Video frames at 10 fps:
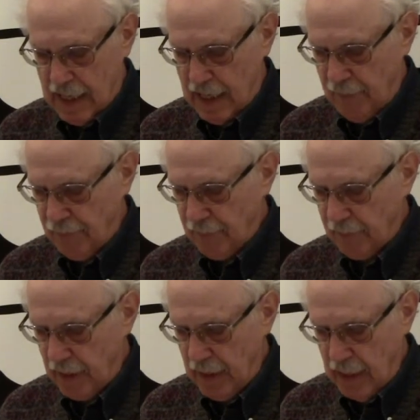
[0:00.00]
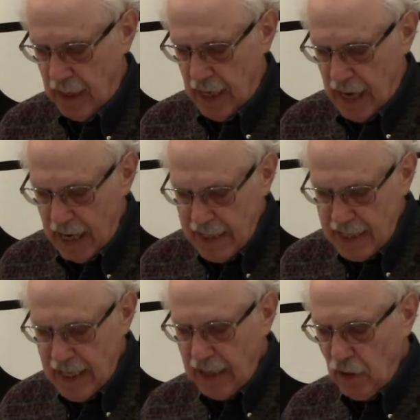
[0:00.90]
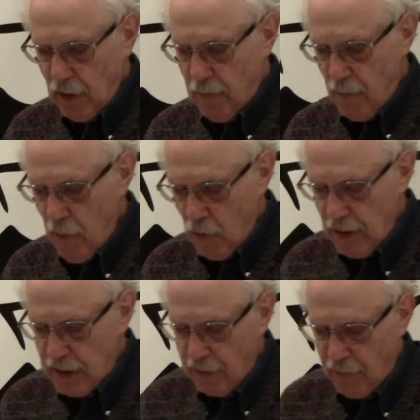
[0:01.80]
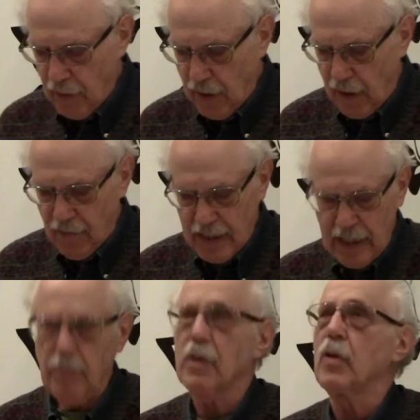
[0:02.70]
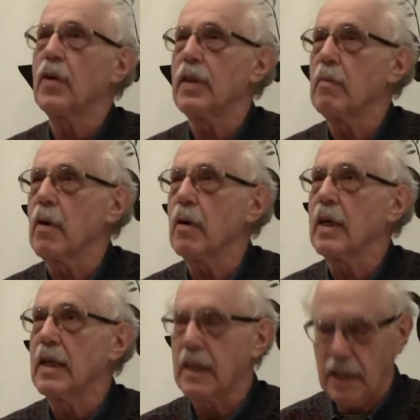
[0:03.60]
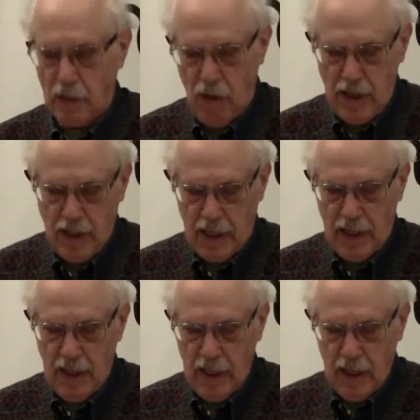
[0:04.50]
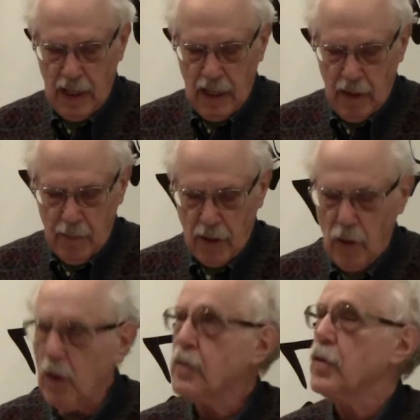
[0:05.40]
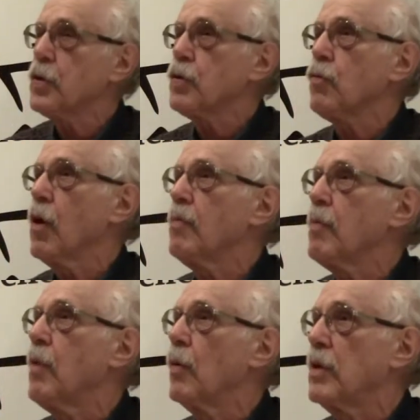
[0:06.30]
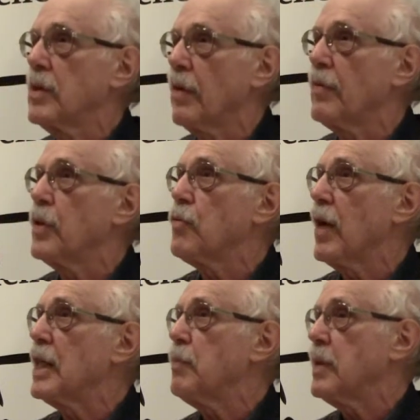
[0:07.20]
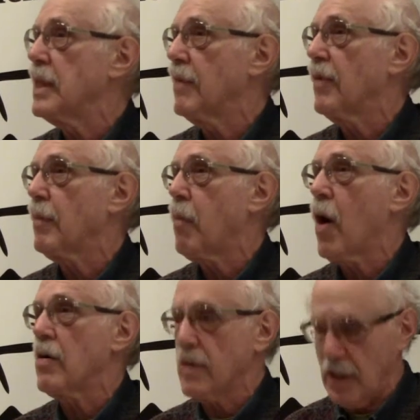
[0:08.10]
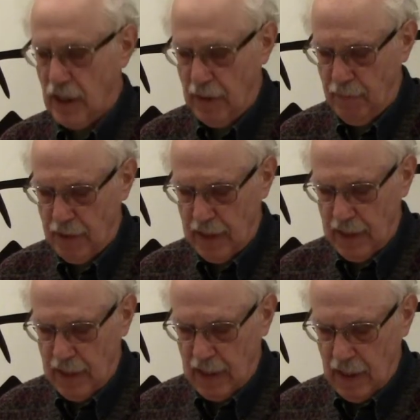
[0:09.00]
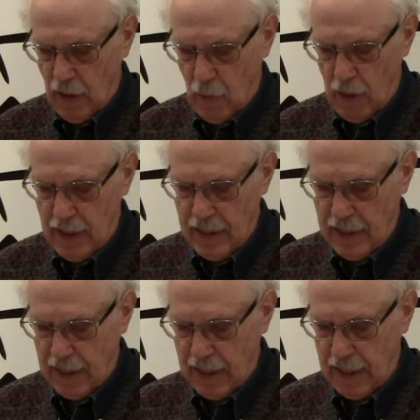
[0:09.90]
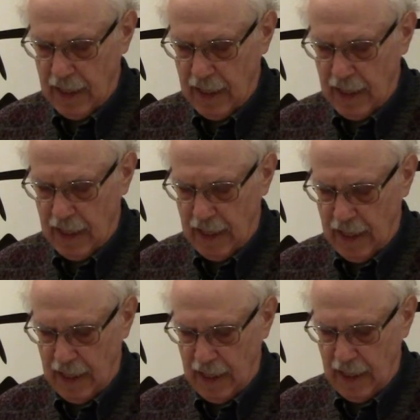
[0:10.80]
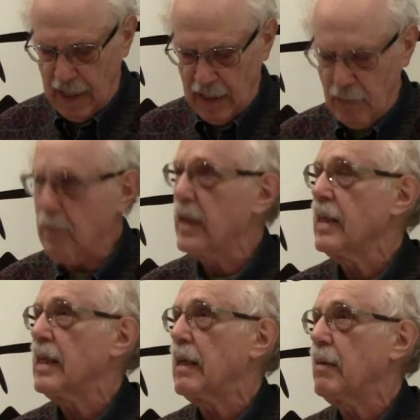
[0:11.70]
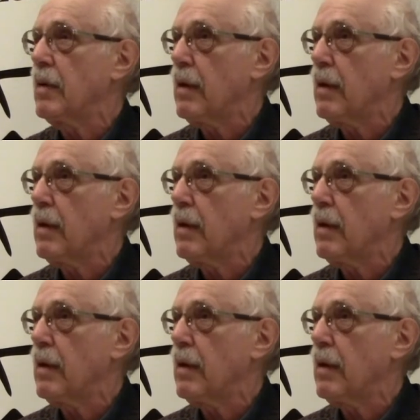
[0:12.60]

And they're not only proponents of a deeper North American integration, but also strong proponents of the Trans-Pacific Partnership, which has been